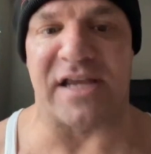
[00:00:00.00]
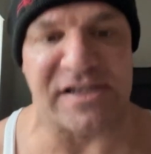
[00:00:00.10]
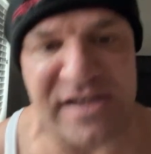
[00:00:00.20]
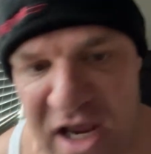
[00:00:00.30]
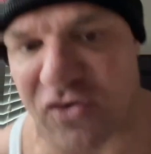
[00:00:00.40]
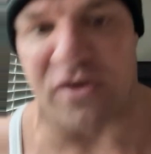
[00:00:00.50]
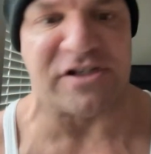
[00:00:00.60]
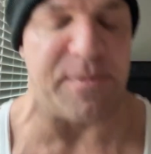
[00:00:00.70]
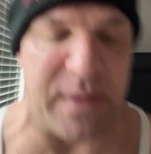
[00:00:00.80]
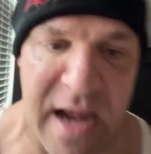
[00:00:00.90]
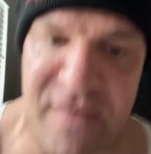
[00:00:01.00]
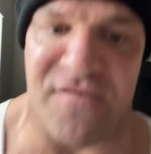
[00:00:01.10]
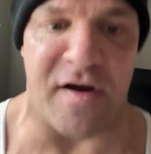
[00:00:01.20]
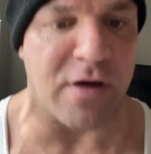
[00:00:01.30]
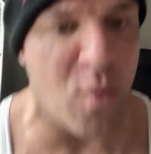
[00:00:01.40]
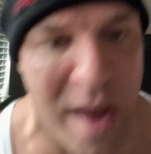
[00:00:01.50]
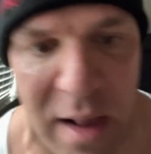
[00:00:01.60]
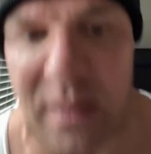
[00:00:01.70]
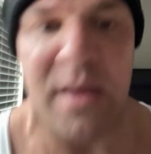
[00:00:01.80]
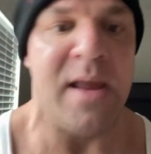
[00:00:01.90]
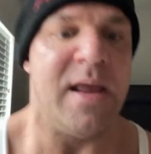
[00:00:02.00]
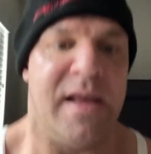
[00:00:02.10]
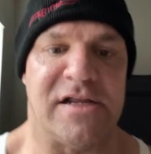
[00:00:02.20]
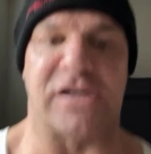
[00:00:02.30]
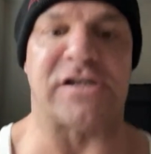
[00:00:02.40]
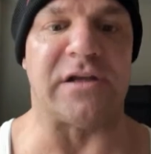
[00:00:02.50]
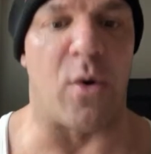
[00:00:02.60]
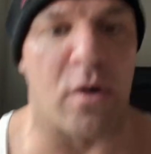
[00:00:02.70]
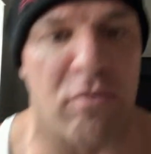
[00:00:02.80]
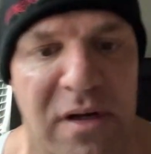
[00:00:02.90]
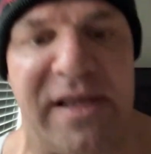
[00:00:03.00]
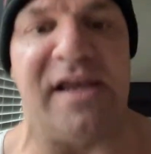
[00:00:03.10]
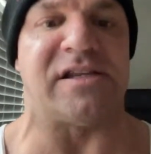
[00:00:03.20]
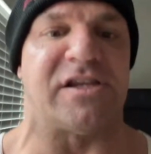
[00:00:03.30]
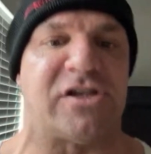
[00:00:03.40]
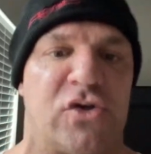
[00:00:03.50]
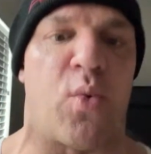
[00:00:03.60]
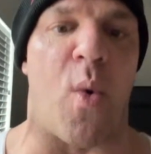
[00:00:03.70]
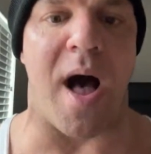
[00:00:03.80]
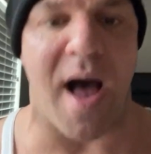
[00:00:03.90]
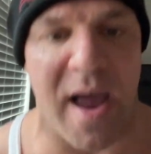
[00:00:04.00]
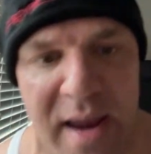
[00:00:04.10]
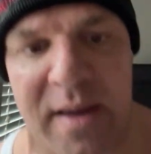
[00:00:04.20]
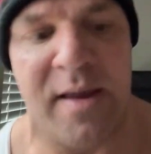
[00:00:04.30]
testosterone cypionate very well. It's a slower release. This is why